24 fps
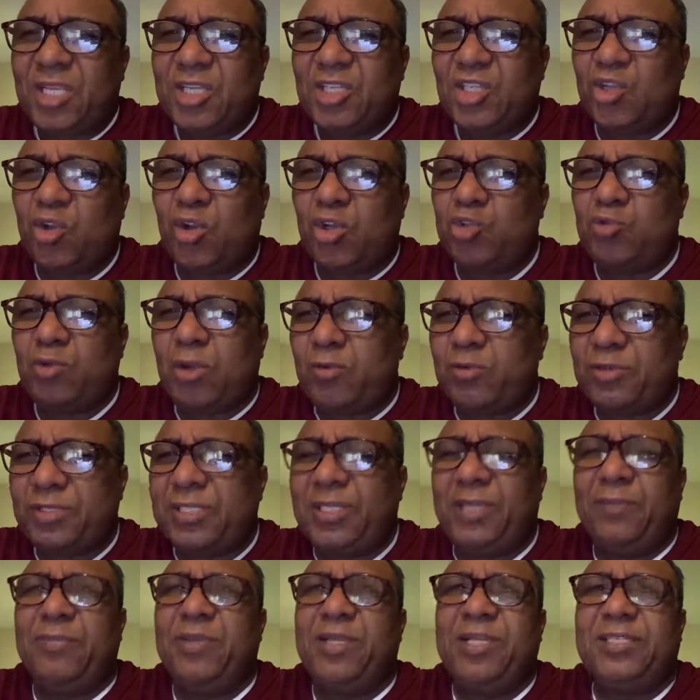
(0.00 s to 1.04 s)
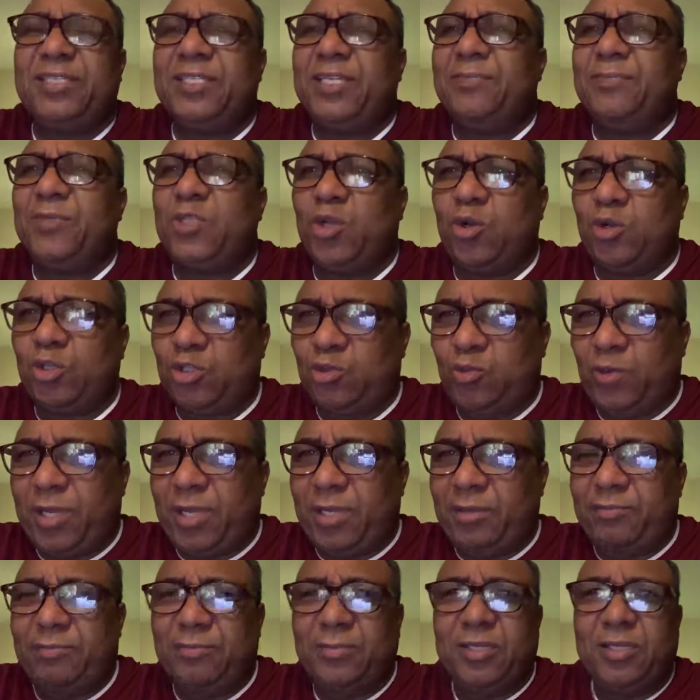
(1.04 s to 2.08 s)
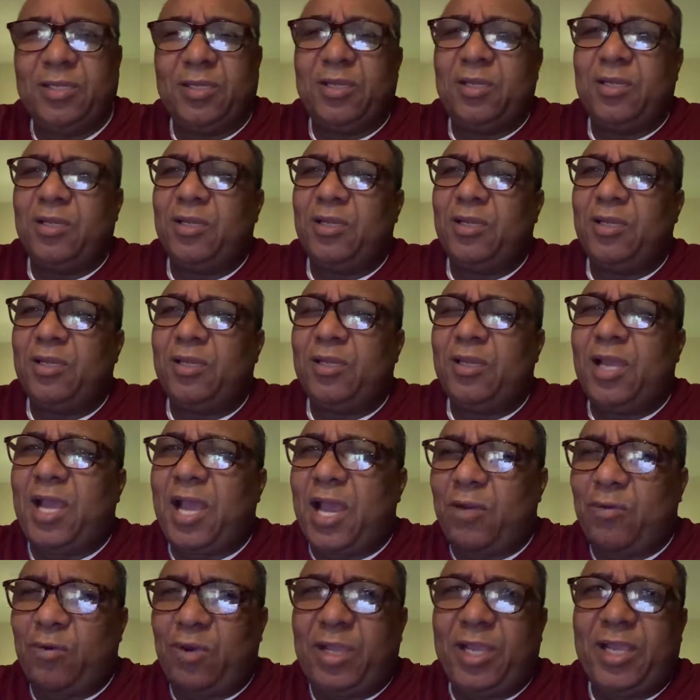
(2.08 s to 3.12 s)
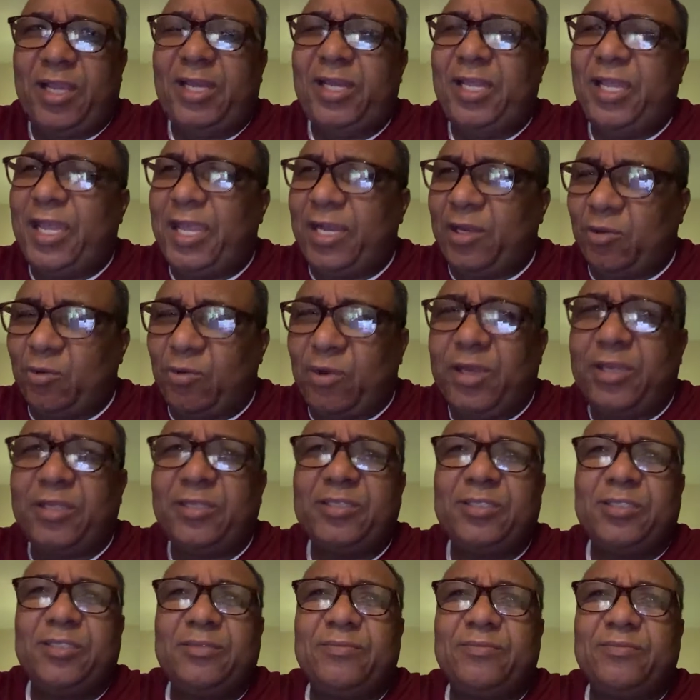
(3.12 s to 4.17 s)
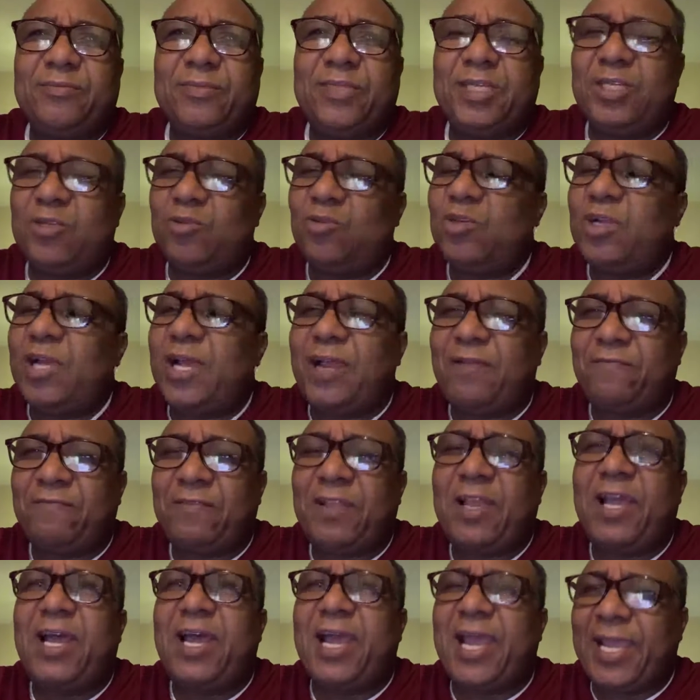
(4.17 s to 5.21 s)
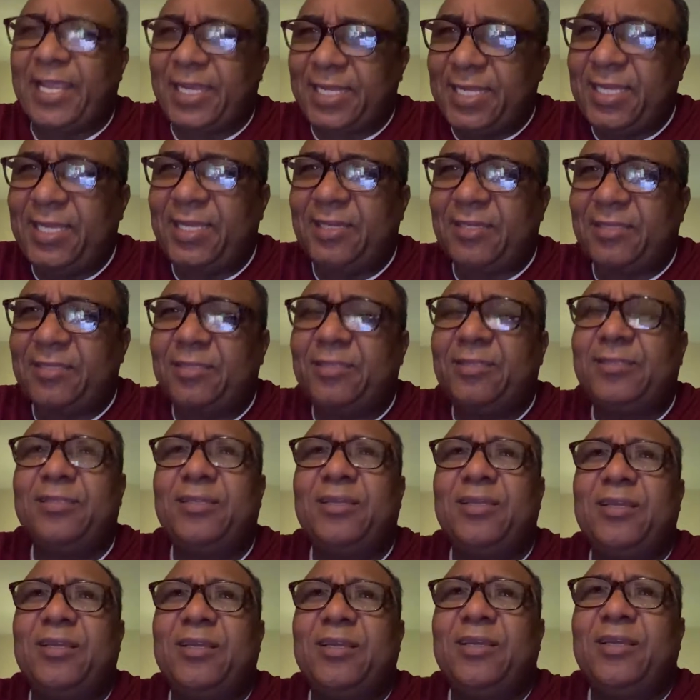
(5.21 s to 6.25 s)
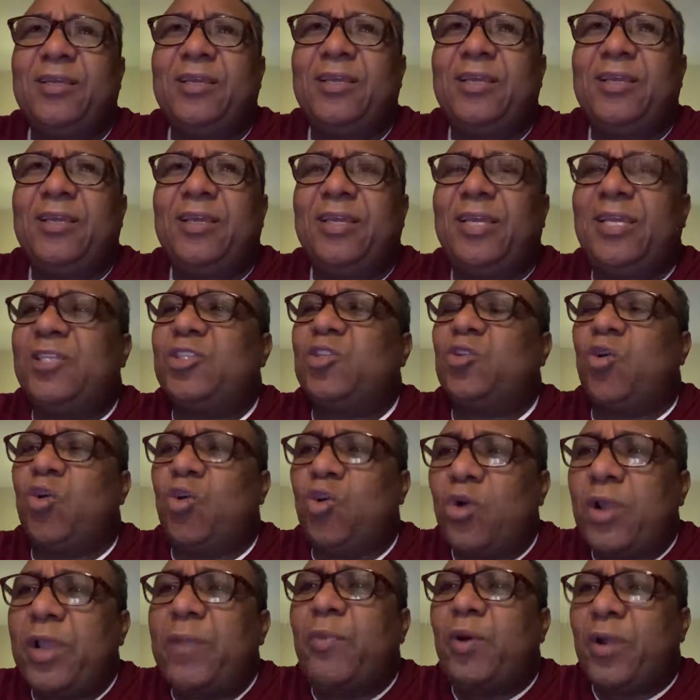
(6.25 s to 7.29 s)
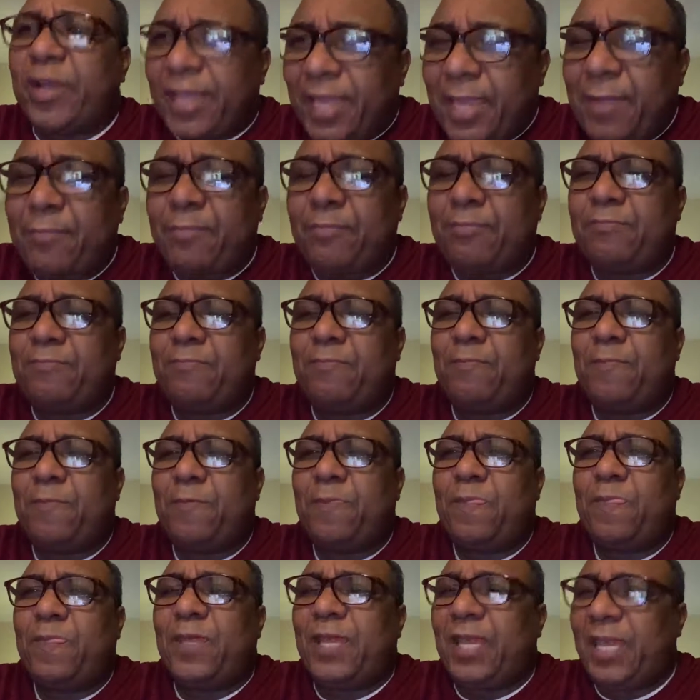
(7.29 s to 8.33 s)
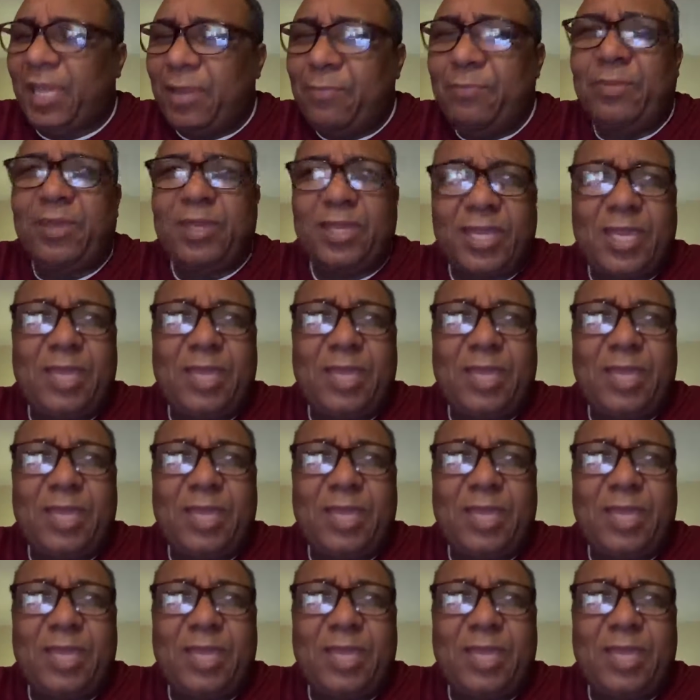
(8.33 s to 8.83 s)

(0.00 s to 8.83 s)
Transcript: George Weah will still be the same George Weah. Arrogant, ignorance. He don't have that ideas. It's all about him. Him.